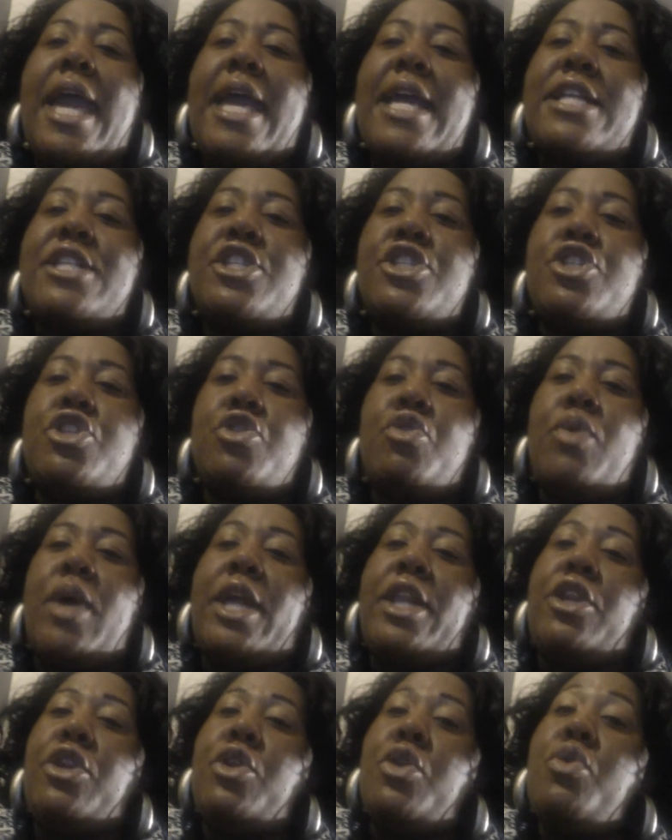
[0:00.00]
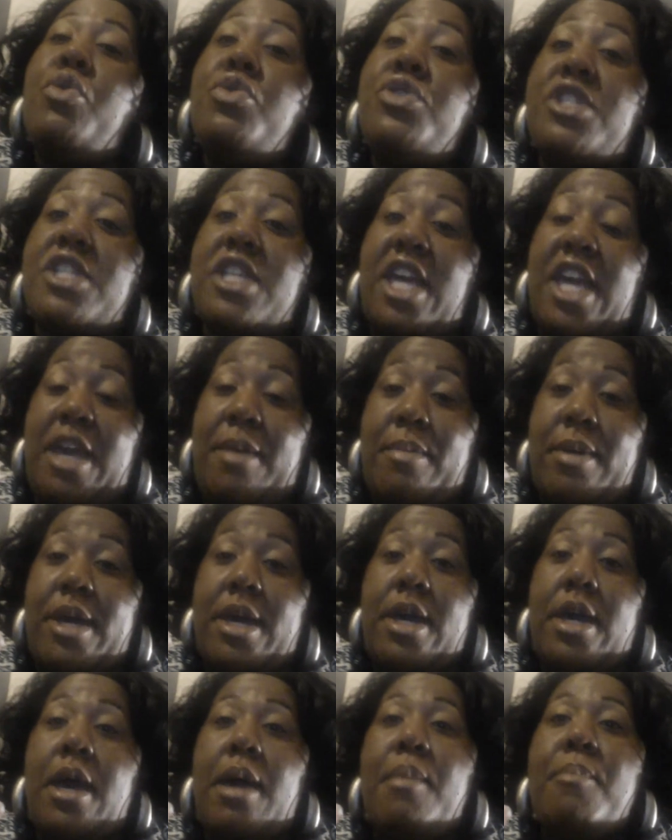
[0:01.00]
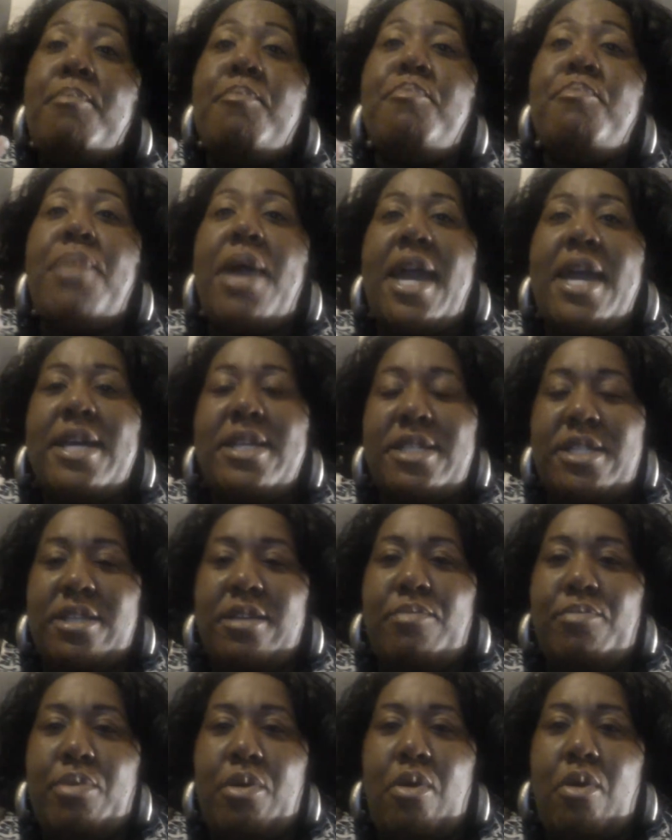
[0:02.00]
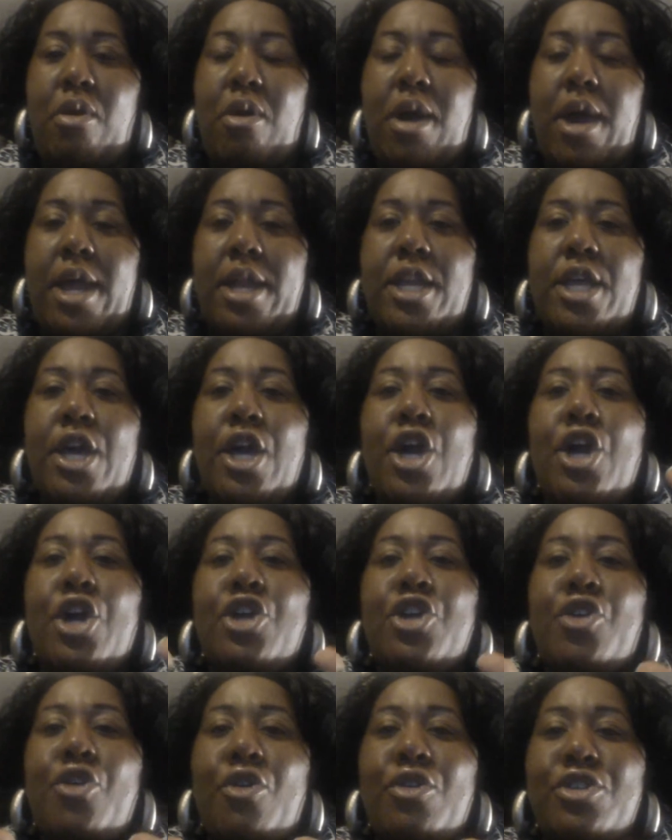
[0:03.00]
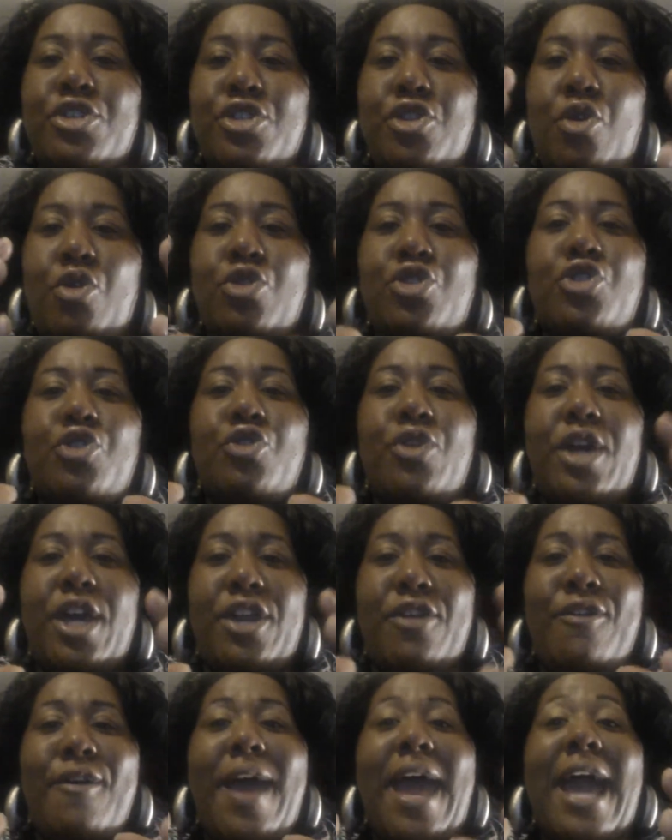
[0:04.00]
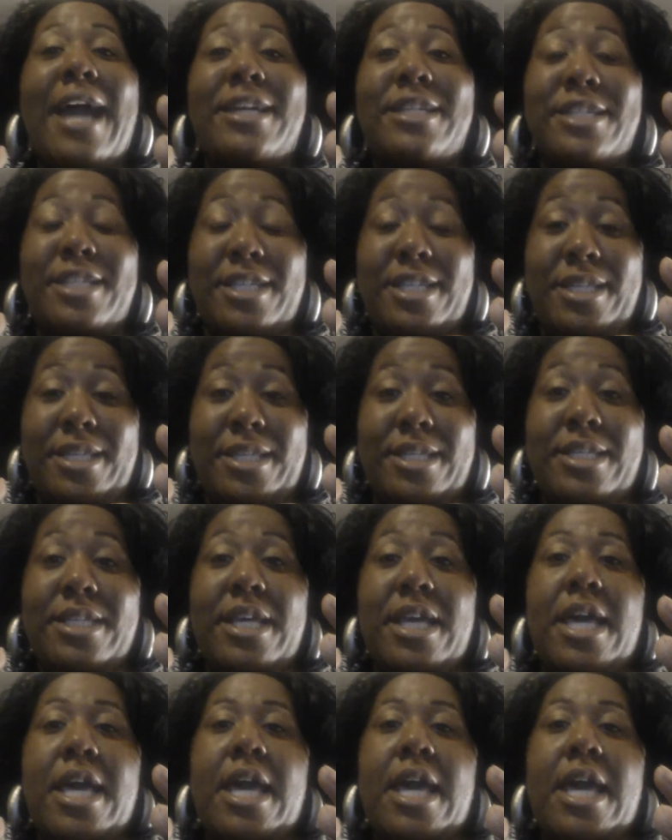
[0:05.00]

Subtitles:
into a new schema based upon your social interactions.